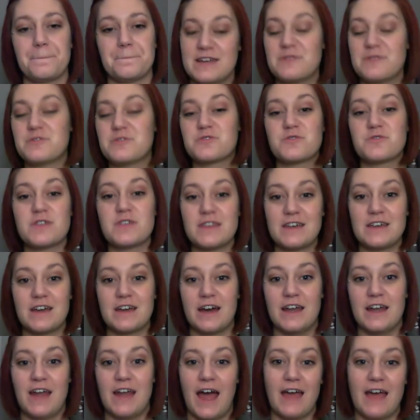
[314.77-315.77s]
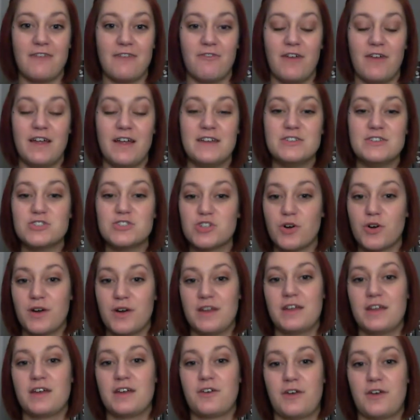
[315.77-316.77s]
It was really good. I enjoy
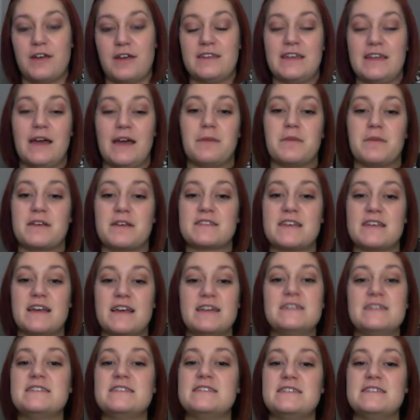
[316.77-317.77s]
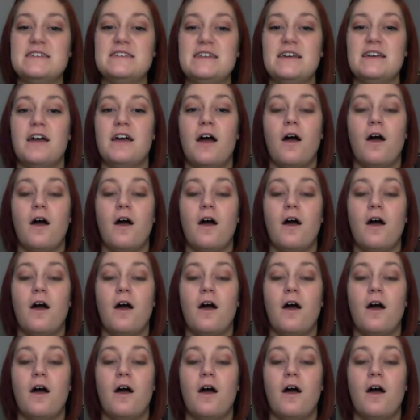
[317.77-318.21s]
it greatly. I'm excited to see